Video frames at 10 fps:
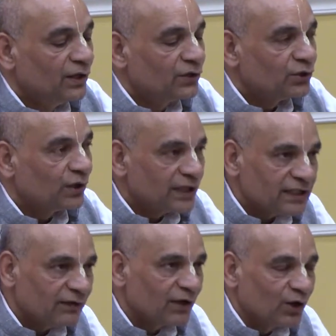So
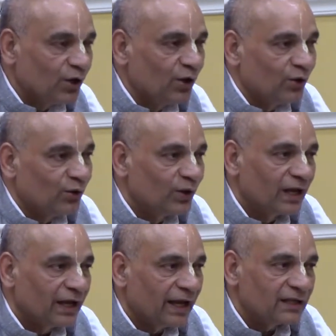Krishna will go
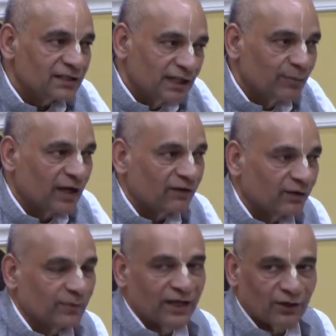and steal butter
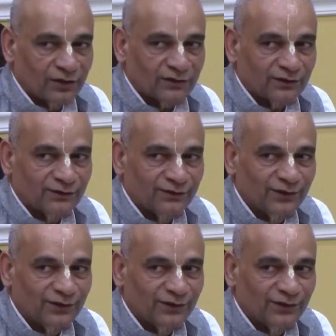from there also.